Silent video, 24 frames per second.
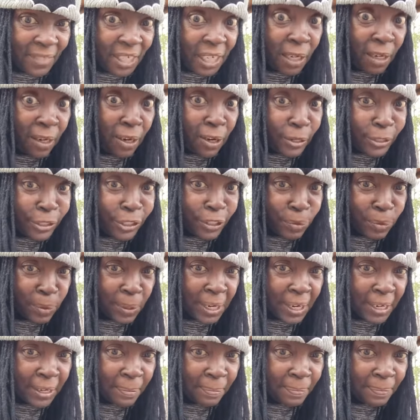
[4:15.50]
You lost your
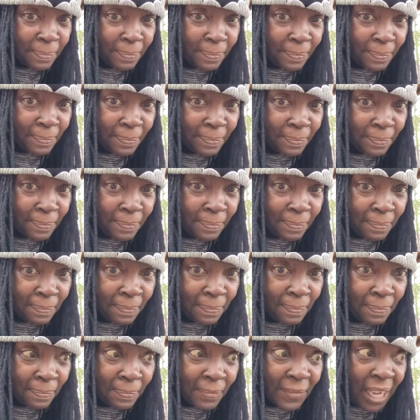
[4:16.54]
way.
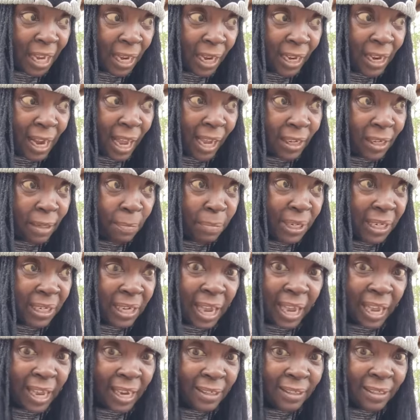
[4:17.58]
And I could be
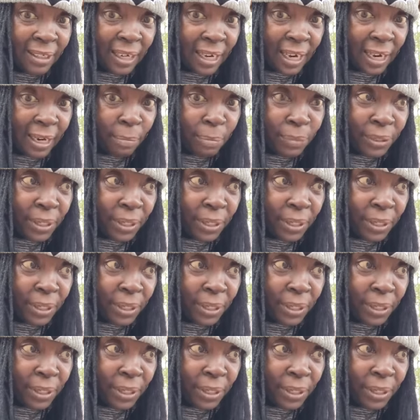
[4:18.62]
lying today,